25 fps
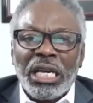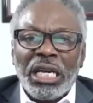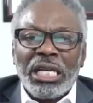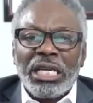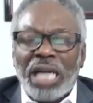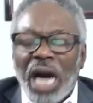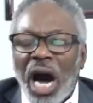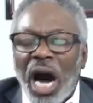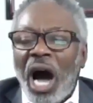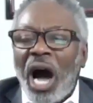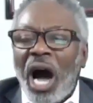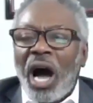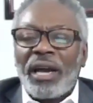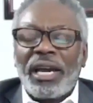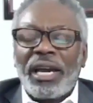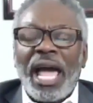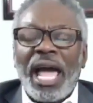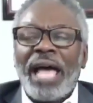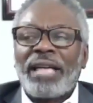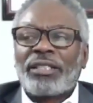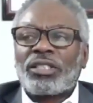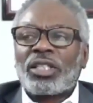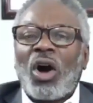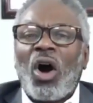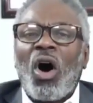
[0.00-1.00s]
God
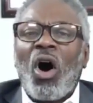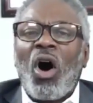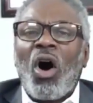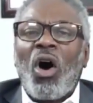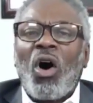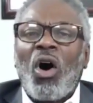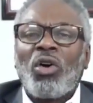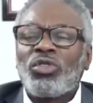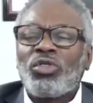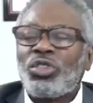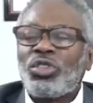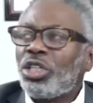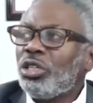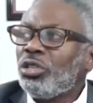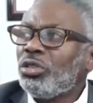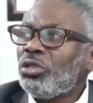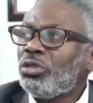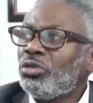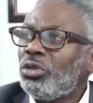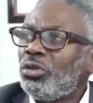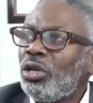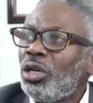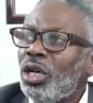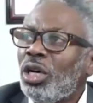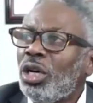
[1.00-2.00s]
has called
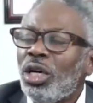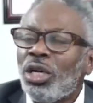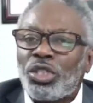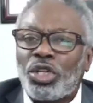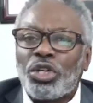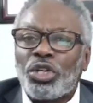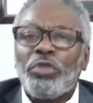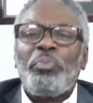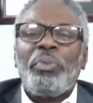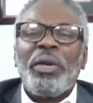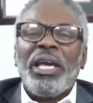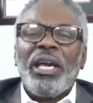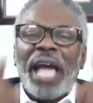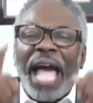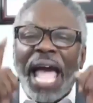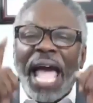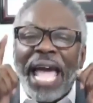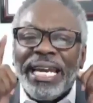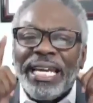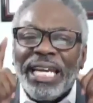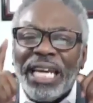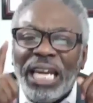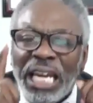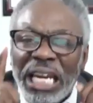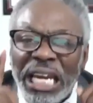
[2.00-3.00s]
you to be a
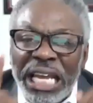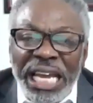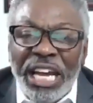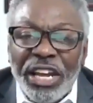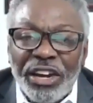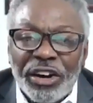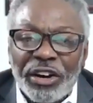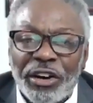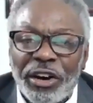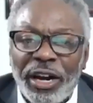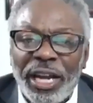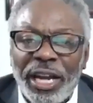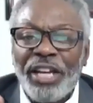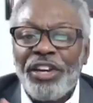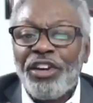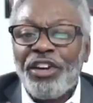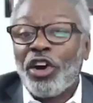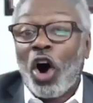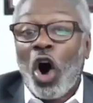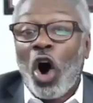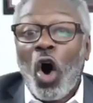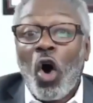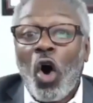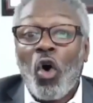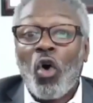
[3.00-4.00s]
leader in
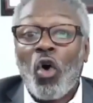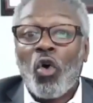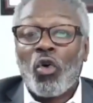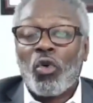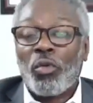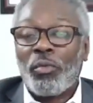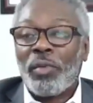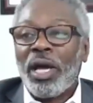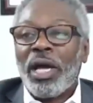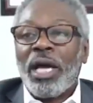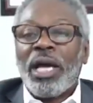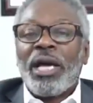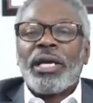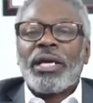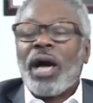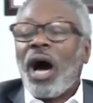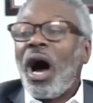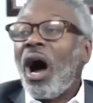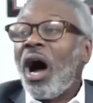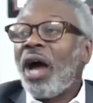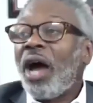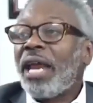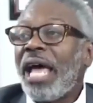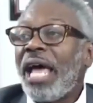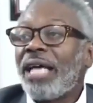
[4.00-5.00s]
your home.
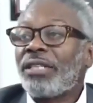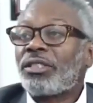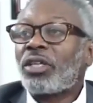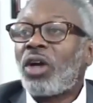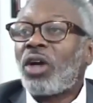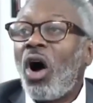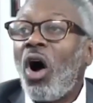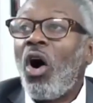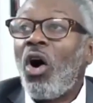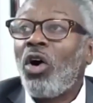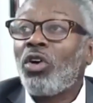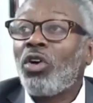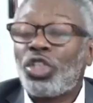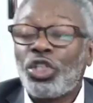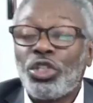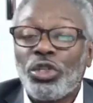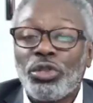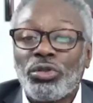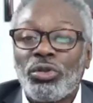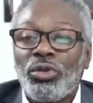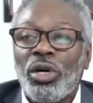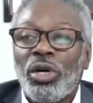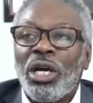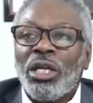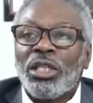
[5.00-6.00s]
God has called
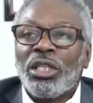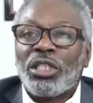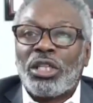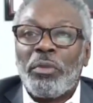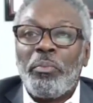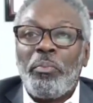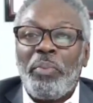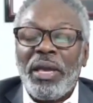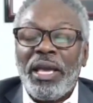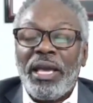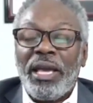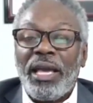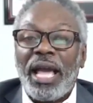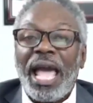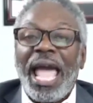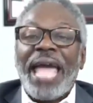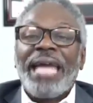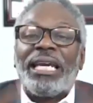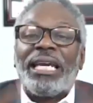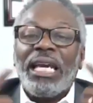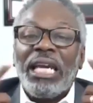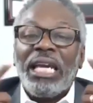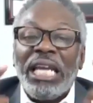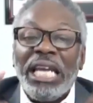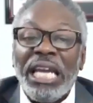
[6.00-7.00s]
you to be a
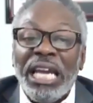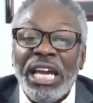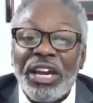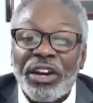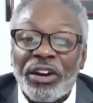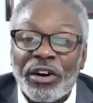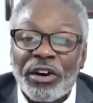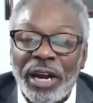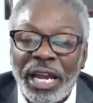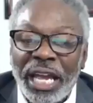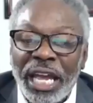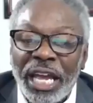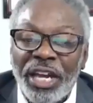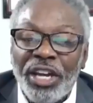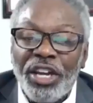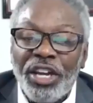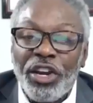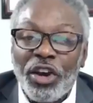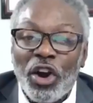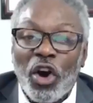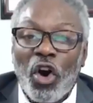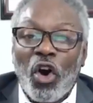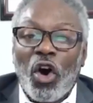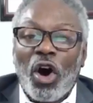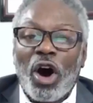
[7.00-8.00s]
leader in
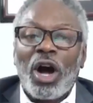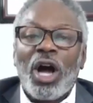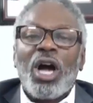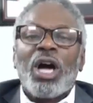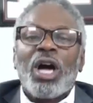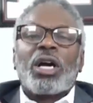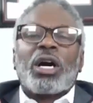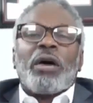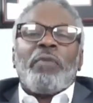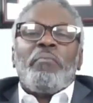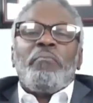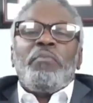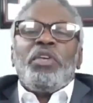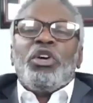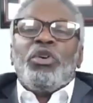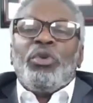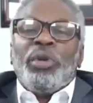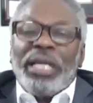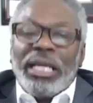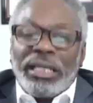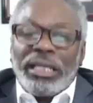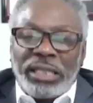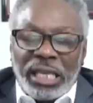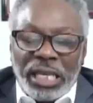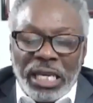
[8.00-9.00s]
your
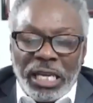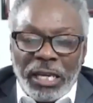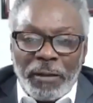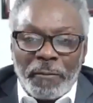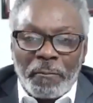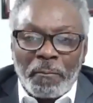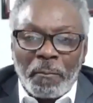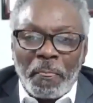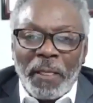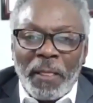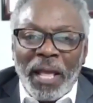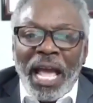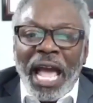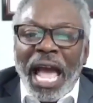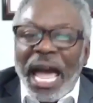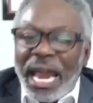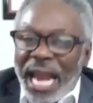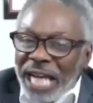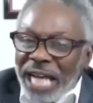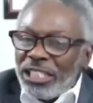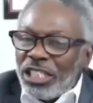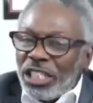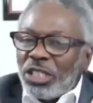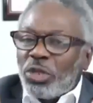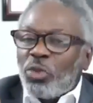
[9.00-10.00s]
community. And
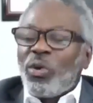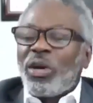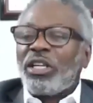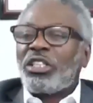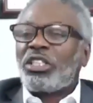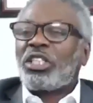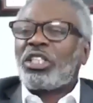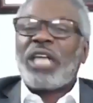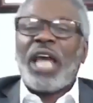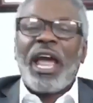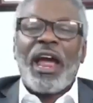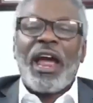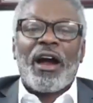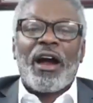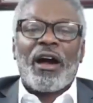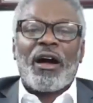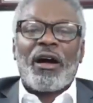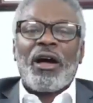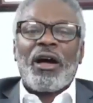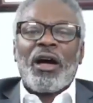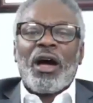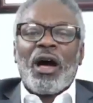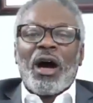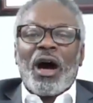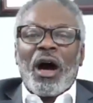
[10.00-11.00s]
I just want to share
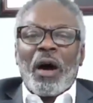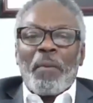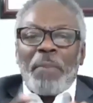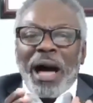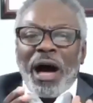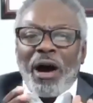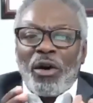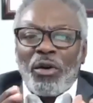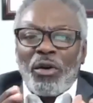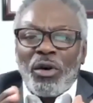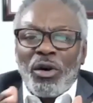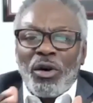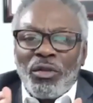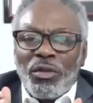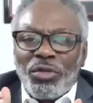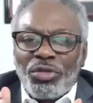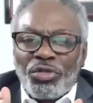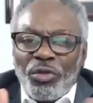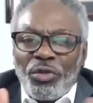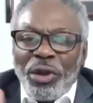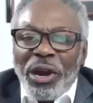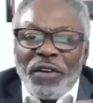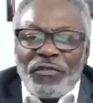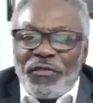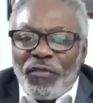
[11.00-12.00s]
about
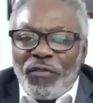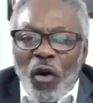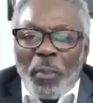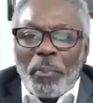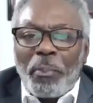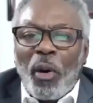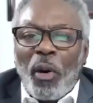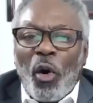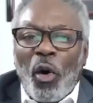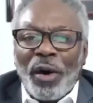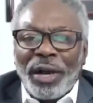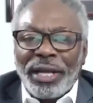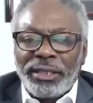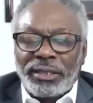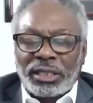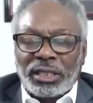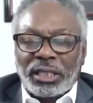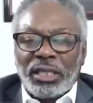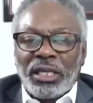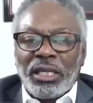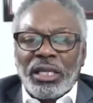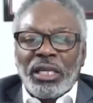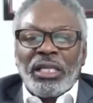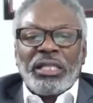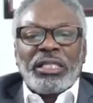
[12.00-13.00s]
3 or 4 points
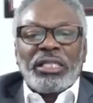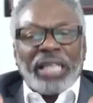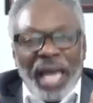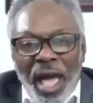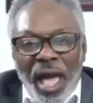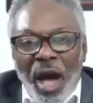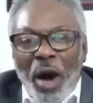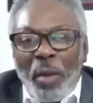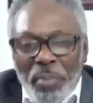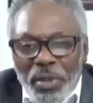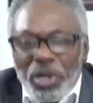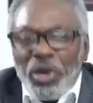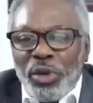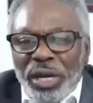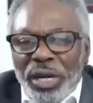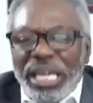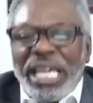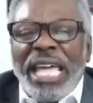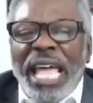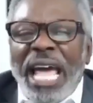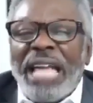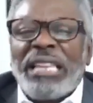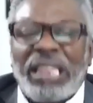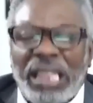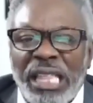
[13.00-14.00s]
to help you to
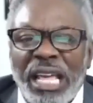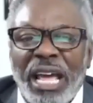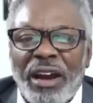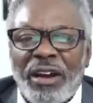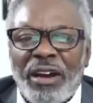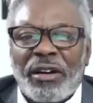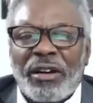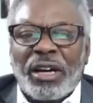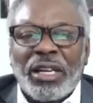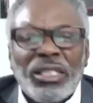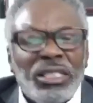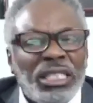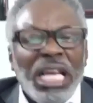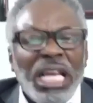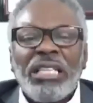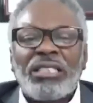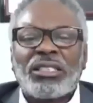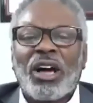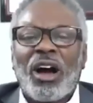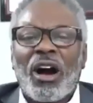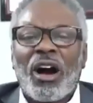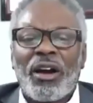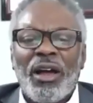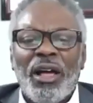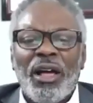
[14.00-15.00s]
get there, because these
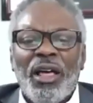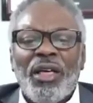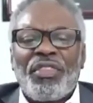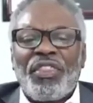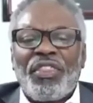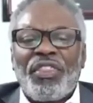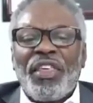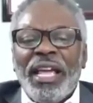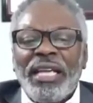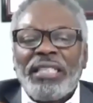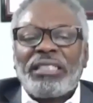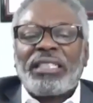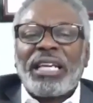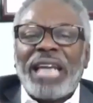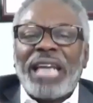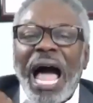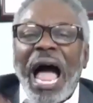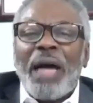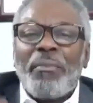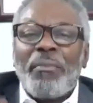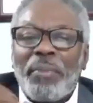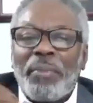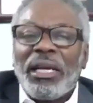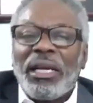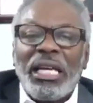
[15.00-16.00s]
are things that I
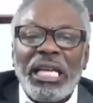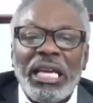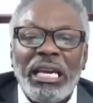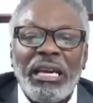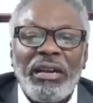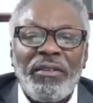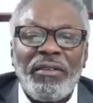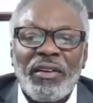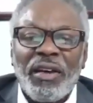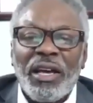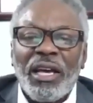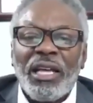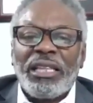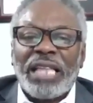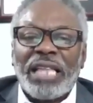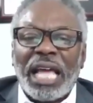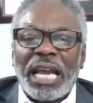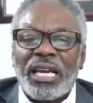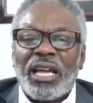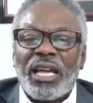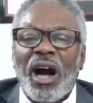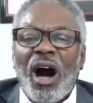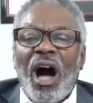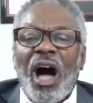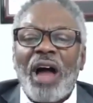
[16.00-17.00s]
believe that
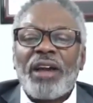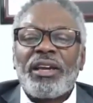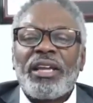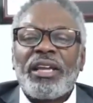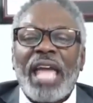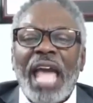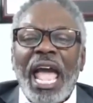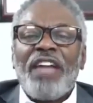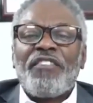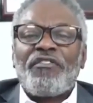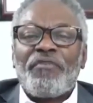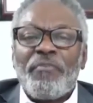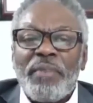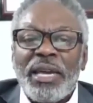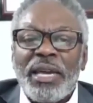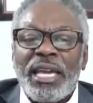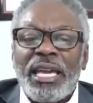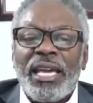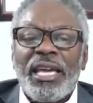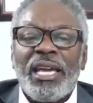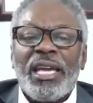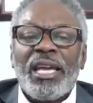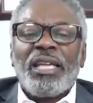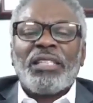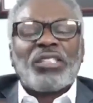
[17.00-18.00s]
God gave
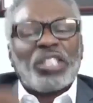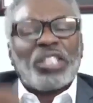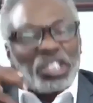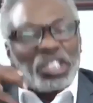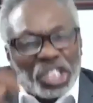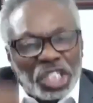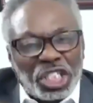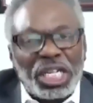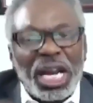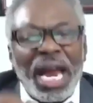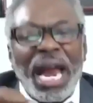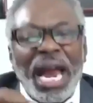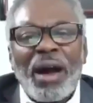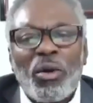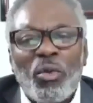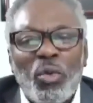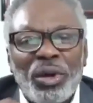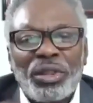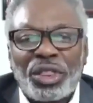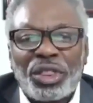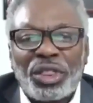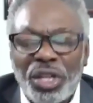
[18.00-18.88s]
me to share with